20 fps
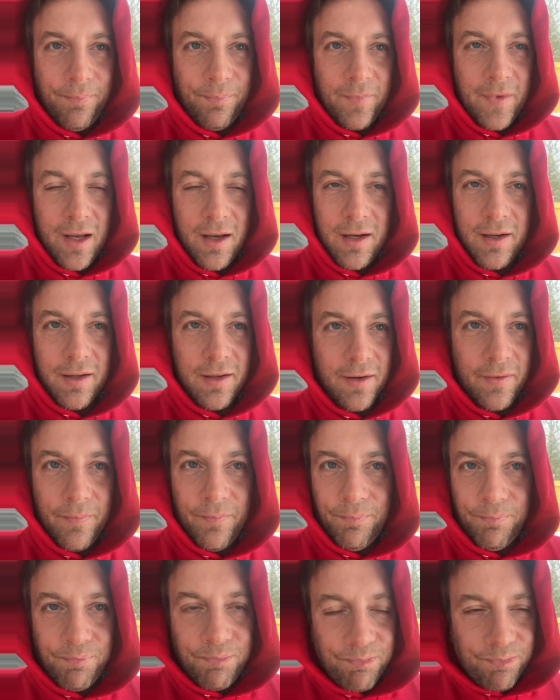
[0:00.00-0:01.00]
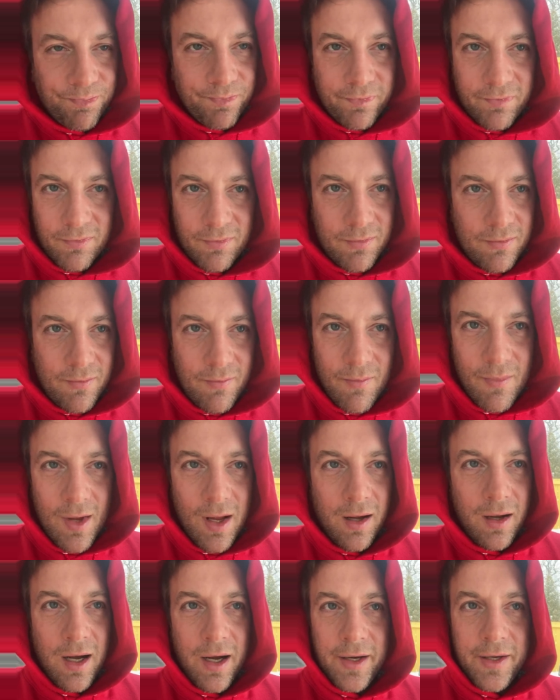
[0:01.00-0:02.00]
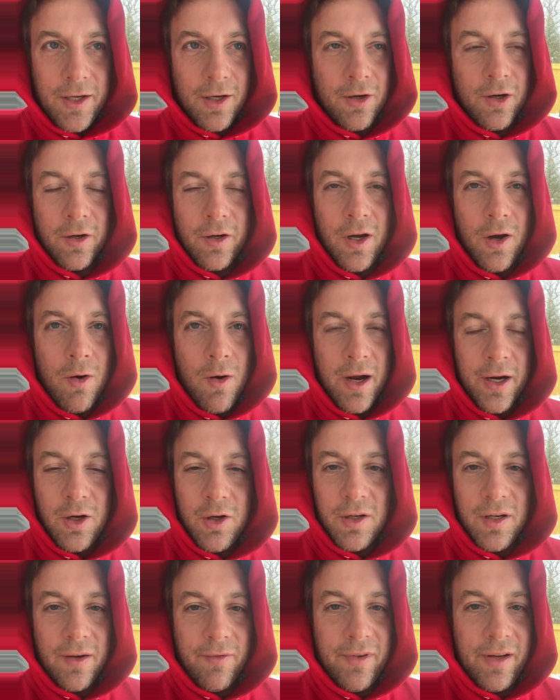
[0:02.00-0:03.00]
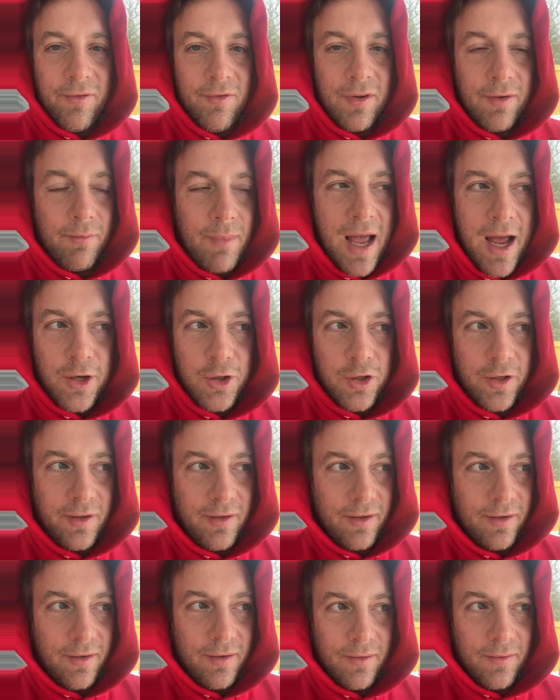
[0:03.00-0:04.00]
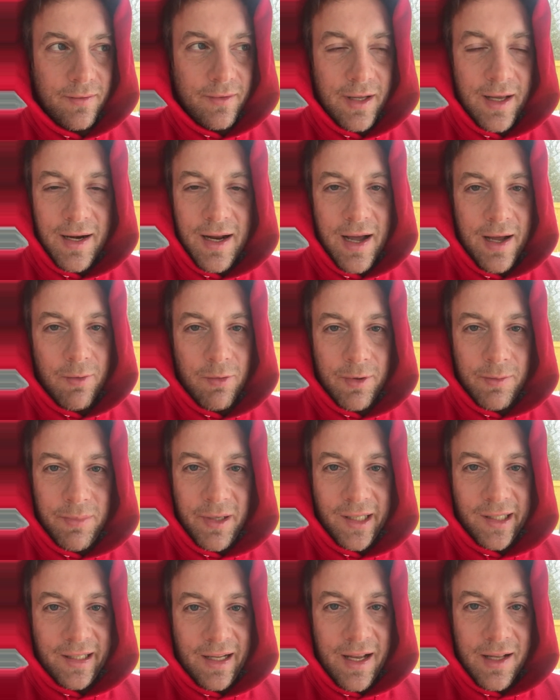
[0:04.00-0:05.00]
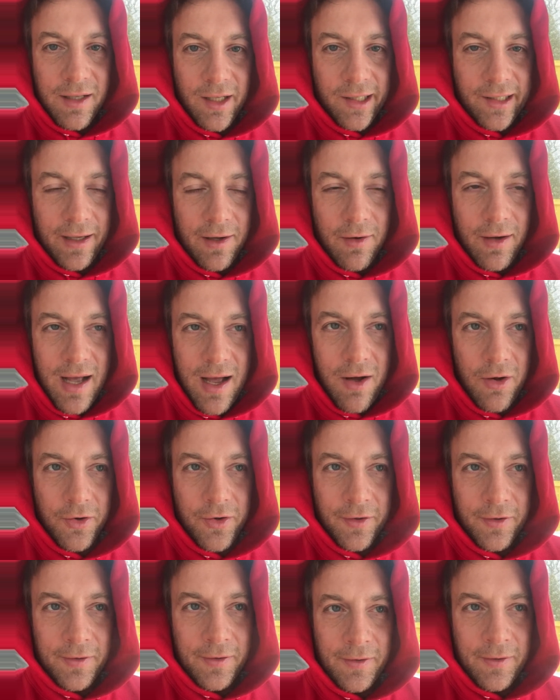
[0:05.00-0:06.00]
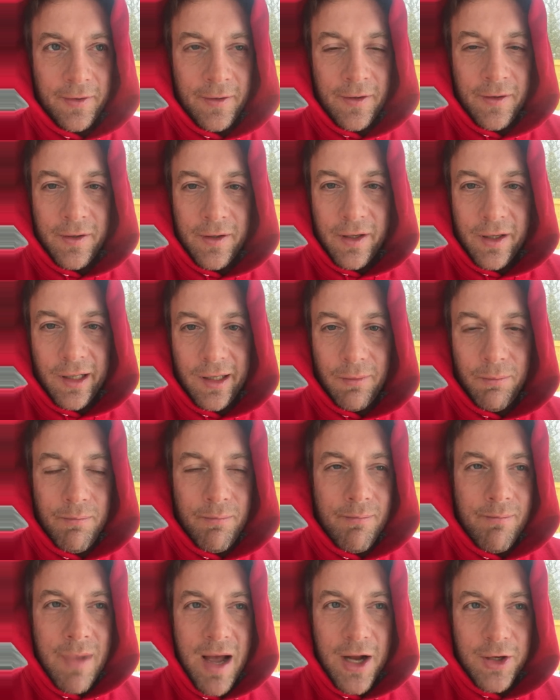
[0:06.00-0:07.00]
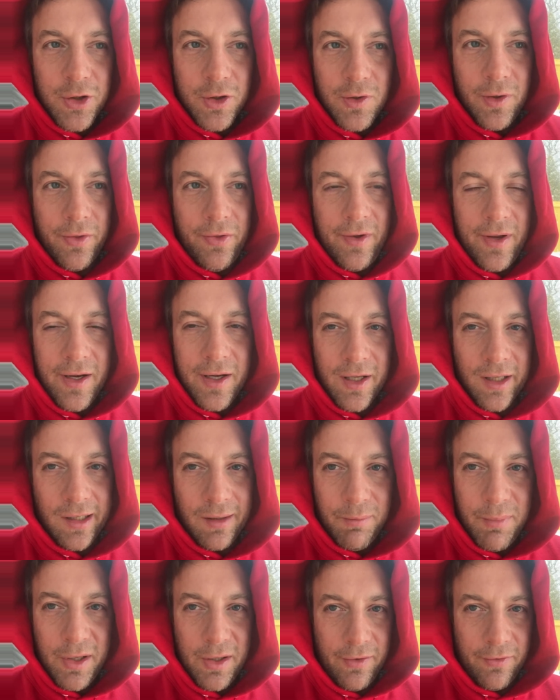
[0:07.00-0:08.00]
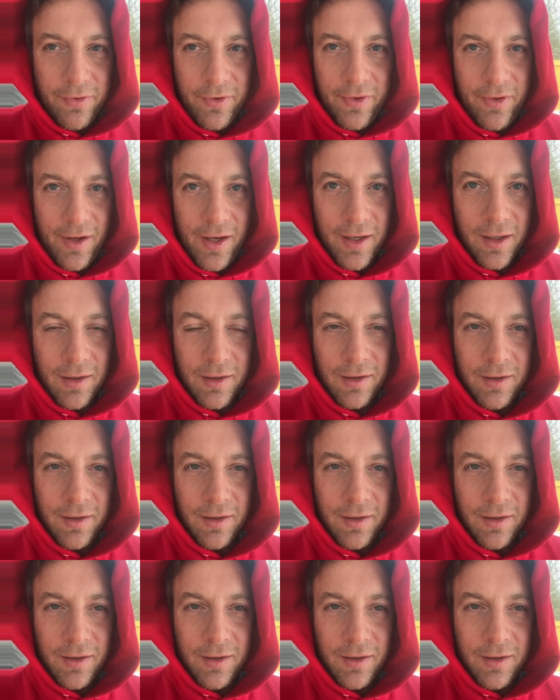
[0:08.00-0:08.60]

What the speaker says: And a year ago, I couldn't have even imagined that I would be saying this out loud. It's a magical thing. It's a beautiful thing.